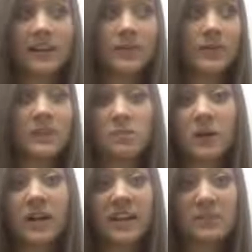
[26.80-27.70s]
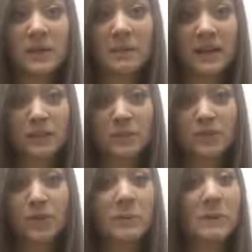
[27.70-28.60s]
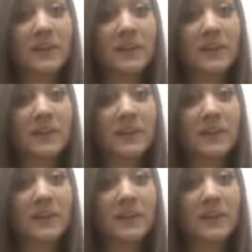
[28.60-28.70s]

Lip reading: and you inspire to be a better performer